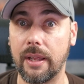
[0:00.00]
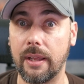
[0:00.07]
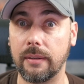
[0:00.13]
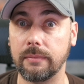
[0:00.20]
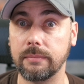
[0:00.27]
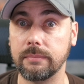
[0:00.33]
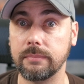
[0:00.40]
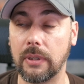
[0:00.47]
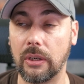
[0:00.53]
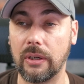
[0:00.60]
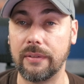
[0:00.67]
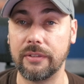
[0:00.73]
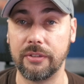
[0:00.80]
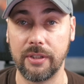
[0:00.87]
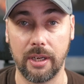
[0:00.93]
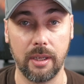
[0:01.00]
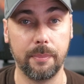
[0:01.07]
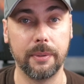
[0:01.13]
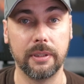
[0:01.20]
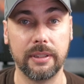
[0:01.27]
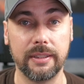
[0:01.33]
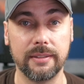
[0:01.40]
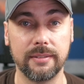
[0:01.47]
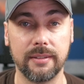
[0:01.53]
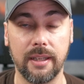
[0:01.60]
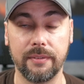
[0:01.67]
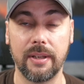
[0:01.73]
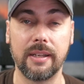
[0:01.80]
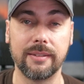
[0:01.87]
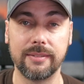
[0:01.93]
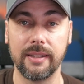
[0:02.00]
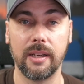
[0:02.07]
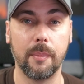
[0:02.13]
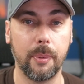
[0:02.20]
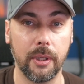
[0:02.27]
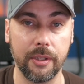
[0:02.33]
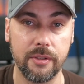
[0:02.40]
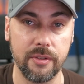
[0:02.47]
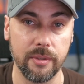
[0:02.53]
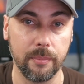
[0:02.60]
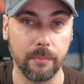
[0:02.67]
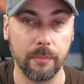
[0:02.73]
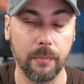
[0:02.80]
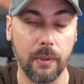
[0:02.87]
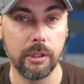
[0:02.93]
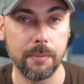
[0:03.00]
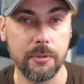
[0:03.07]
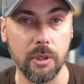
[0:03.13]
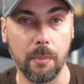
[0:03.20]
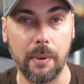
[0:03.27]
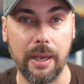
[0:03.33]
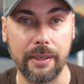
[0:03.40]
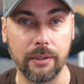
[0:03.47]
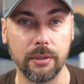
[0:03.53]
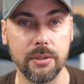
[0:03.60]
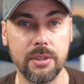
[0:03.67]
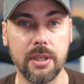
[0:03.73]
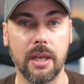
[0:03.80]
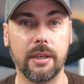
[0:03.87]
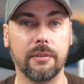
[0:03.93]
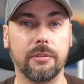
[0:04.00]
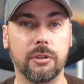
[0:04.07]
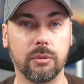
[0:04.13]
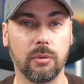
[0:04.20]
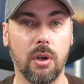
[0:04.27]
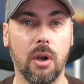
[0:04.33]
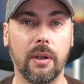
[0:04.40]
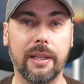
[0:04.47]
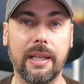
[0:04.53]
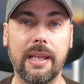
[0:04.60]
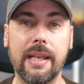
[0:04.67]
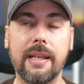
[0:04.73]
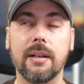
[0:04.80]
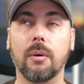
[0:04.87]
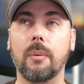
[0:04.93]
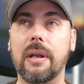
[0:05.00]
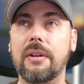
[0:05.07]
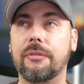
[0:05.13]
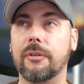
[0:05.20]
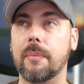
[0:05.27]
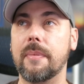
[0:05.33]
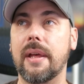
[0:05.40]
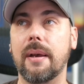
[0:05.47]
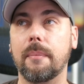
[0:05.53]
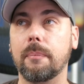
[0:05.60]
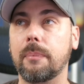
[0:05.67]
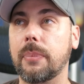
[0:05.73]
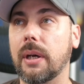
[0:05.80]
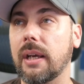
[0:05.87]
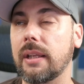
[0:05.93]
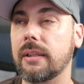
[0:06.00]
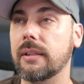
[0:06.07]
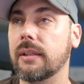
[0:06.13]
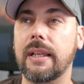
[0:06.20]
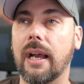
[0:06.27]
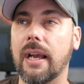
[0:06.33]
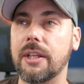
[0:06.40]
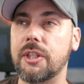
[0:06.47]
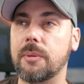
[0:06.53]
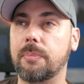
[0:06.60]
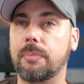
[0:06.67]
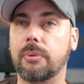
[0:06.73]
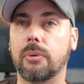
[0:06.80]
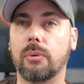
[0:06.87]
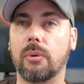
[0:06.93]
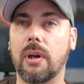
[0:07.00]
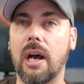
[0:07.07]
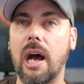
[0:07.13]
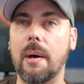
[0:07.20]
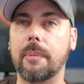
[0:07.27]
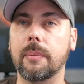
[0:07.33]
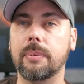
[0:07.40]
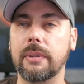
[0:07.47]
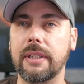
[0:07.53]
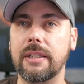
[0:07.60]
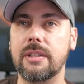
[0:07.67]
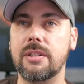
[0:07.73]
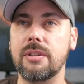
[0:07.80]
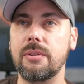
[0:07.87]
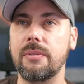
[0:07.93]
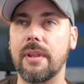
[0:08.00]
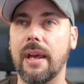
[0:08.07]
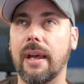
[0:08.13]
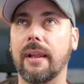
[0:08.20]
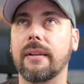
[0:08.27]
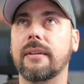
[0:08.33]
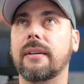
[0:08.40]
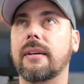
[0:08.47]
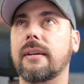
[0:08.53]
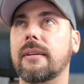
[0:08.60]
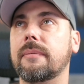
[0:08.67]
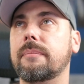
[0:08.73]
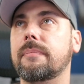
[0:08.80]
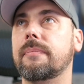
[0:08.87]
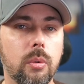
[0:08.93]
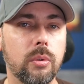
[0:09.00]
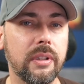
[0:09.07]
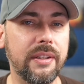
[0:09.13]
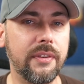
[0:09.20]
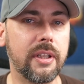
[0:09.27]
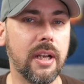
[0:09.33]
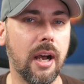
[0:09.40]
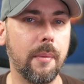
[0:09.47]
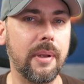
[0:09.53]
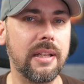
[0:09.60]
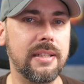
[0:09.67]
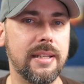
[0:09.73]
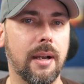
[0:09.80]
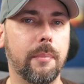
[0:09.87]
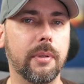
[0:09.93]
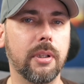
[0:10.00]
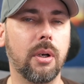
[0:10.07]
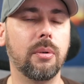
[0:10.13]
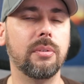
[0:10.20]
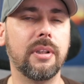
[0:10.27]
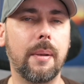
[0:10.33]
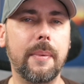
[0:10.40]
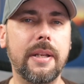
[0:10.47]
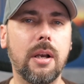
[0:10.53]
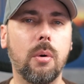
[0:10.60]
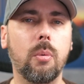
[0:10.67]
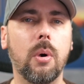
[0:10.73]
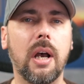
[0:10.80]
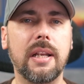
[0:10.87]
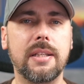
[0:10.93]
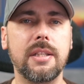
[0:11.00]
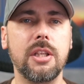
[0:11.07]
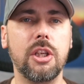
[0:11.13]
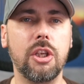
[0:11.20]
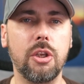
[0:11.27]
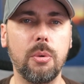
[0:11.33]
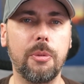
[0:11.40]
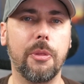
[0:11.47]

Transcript: that. I don't have a set up at least. I've got a set up on some crypto miners, kind of drawing heat away from them. But yeah, I should probably do that, huh? Leave a comment down below. Let me know what you